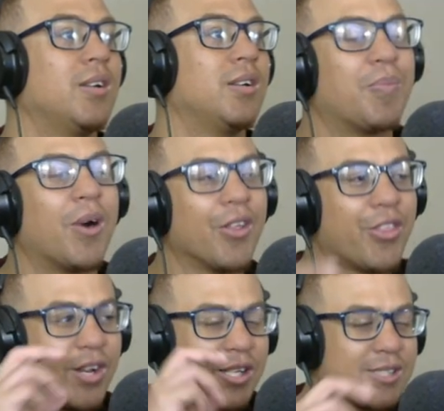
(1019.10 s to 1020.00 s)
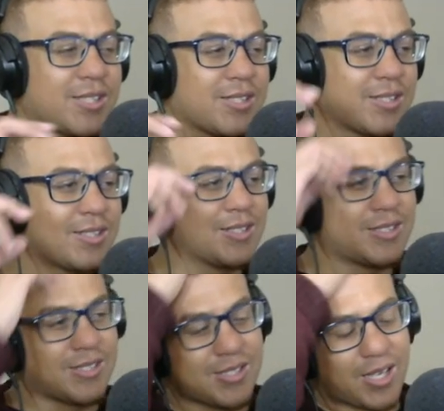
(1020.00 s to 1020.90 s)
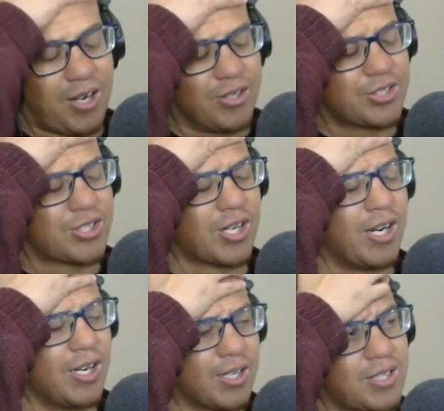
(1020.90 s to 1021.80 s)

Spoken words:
Bro, this soundtrack,